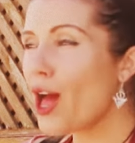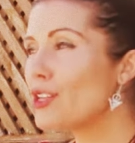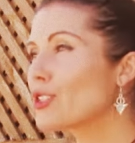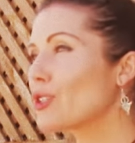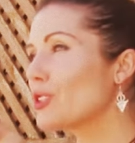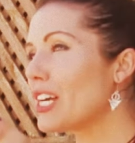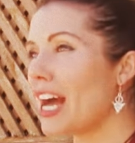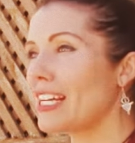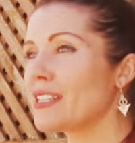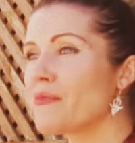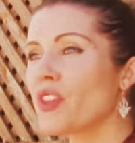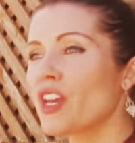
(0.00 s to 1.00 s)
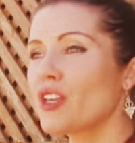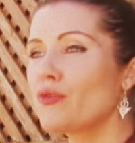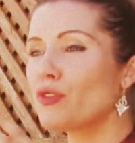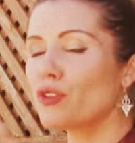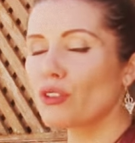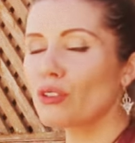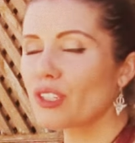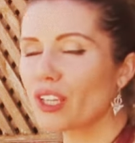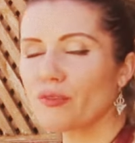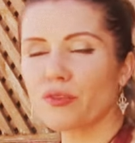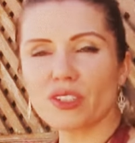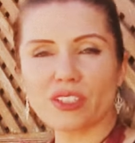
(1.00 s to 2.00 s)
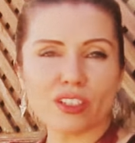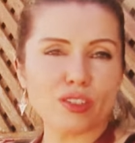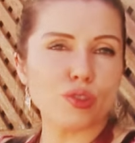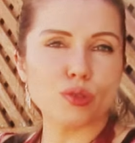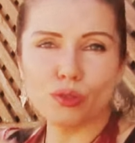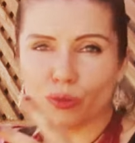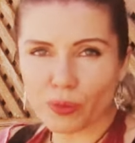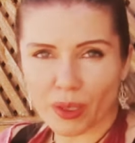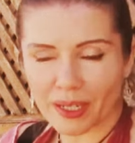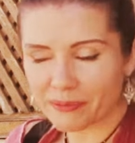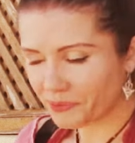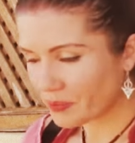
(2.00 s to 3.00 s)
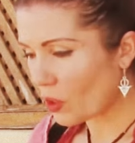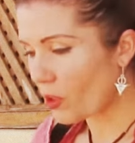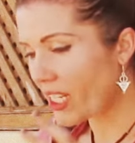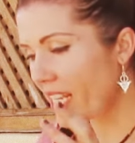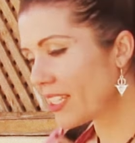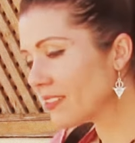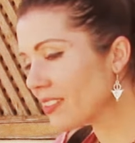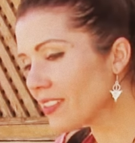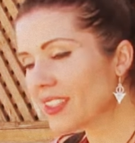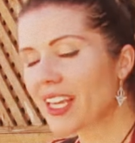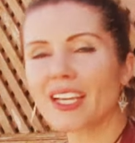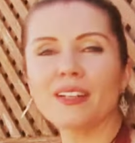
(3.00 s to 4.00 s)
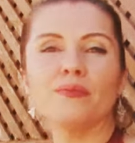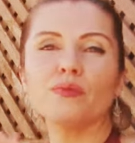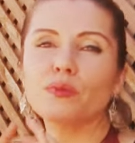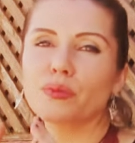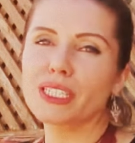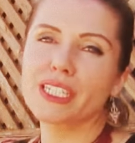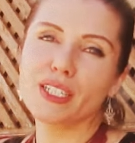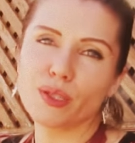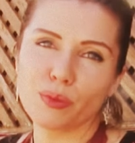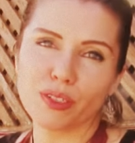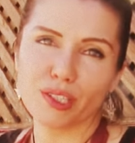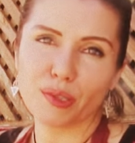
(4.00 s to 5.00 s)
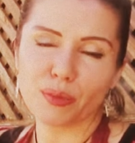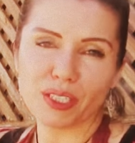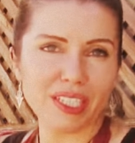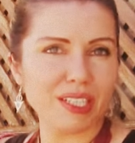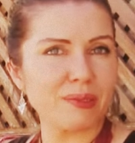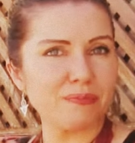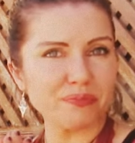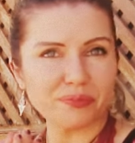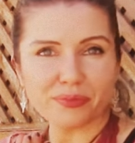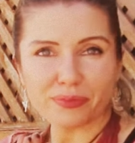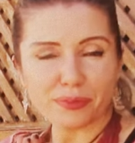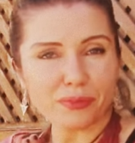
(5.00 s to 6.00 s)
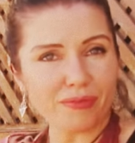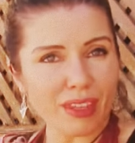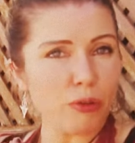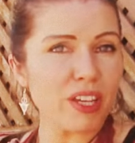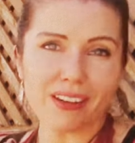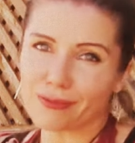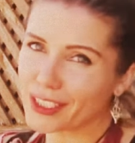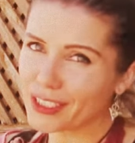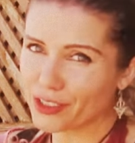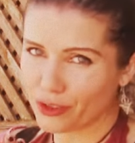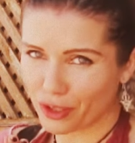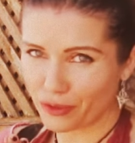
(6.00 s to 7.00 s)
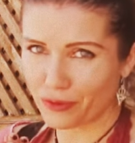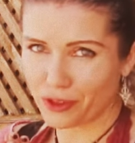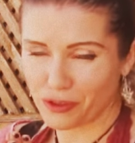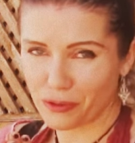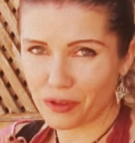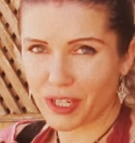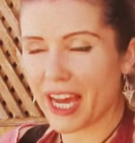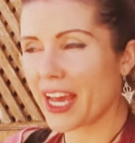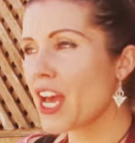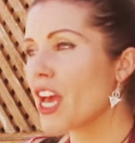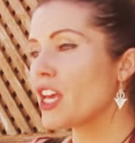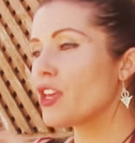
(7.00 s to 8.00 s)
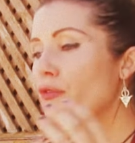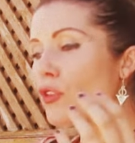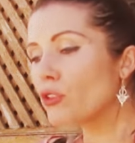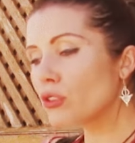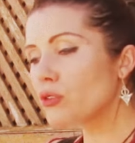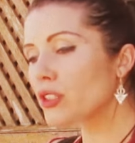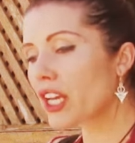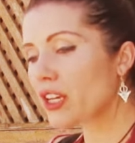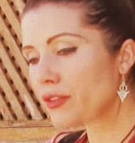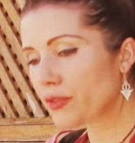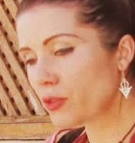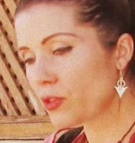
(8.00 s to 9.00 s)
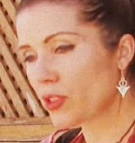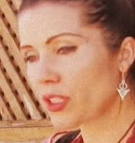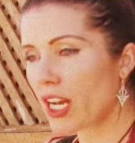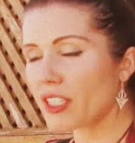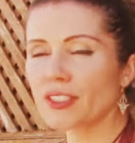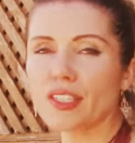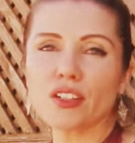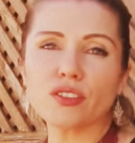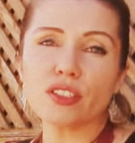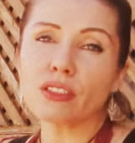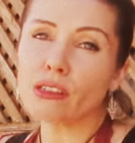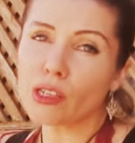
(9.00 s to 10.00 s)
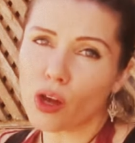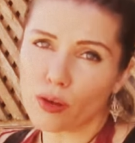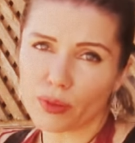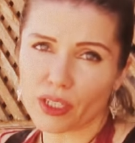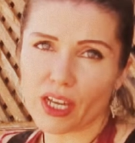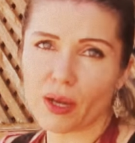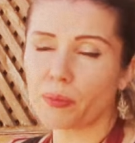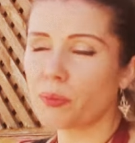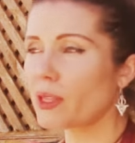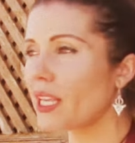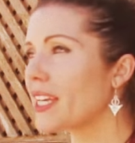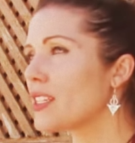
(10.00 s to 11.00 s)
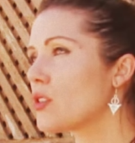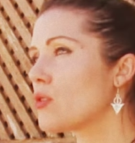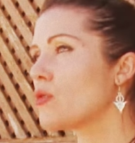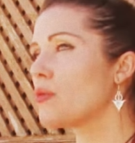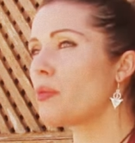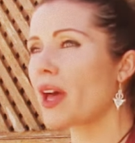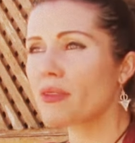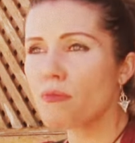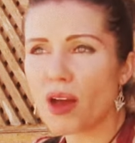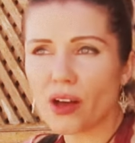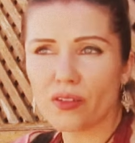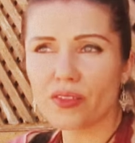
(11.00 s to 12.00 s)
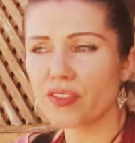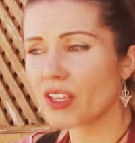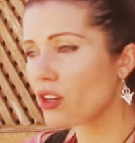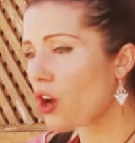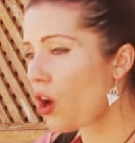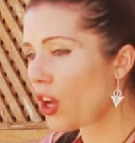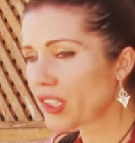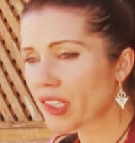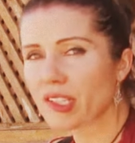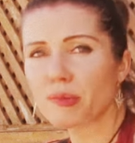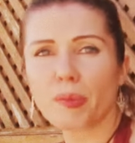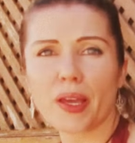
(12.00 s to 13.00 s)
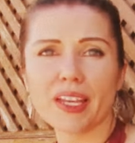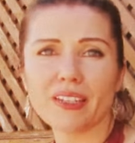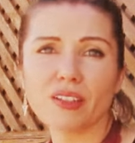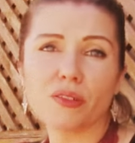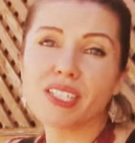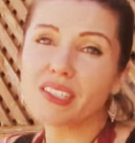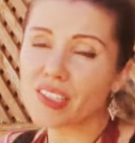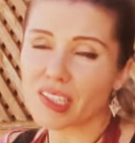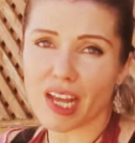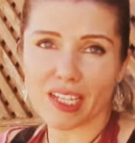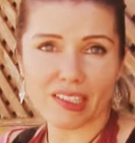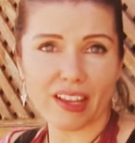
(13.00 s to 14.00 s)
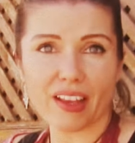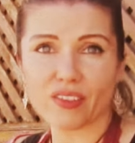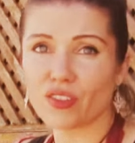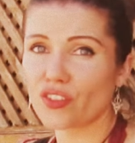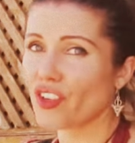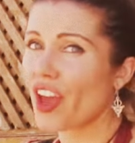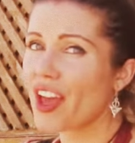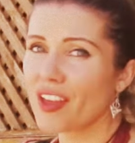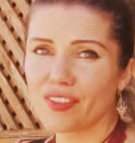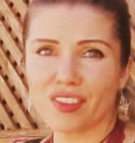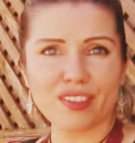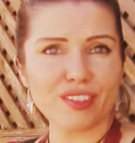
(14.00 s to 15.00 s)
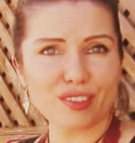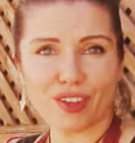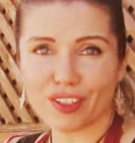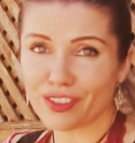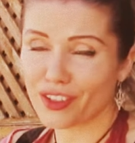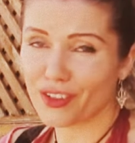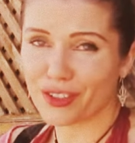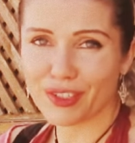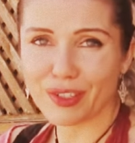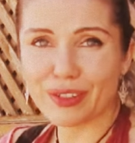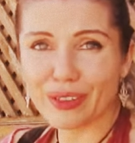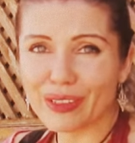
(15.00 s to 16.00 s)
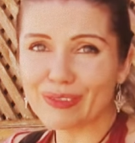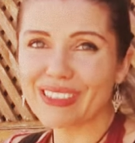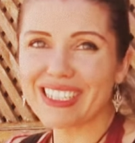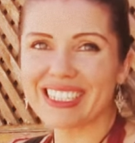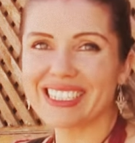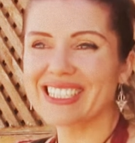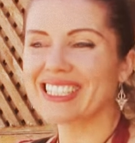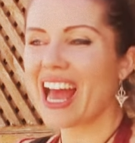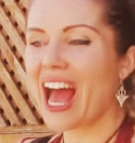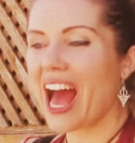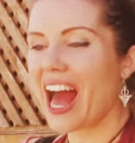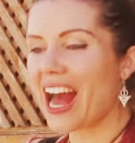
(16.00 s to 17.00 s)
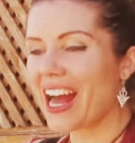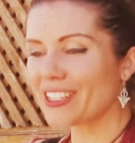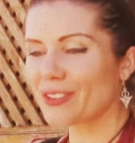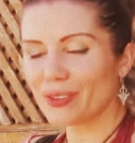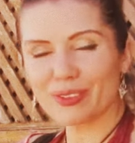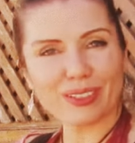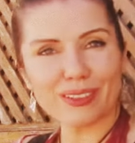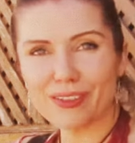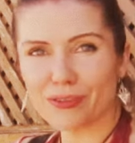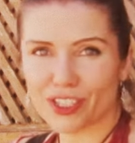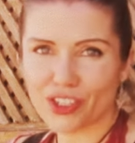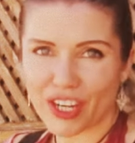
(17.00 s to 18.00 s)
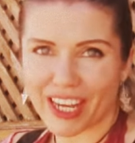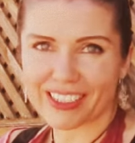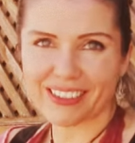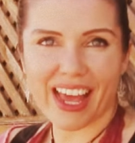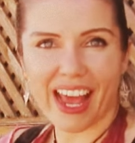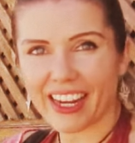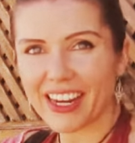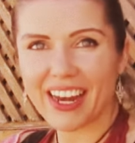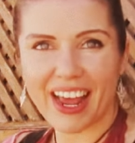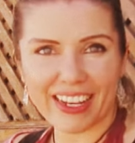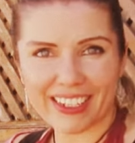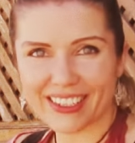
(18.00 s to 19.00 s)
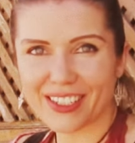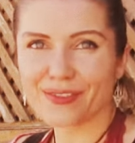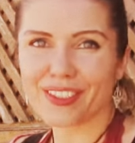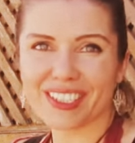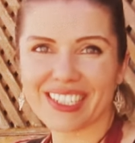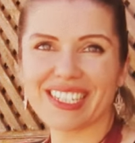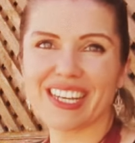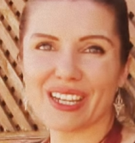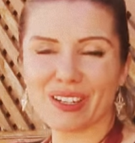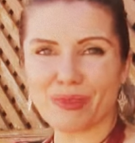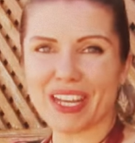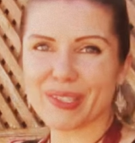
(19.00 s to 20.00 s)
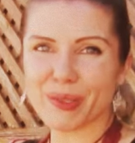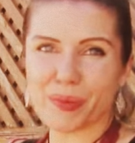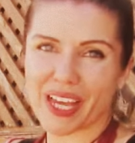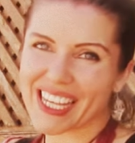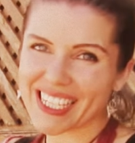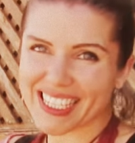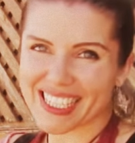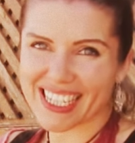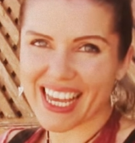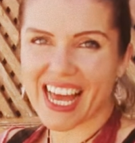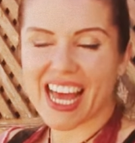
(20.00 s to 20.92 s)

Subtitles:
So guys, if you're looking for the Zumba Oriental thing, please, please, please, we are really not for you, okay? If you're looking for another lobby, a place to badmouth and gossip and criticize dancers, this is not your school, because I totally reject any negativity in my space.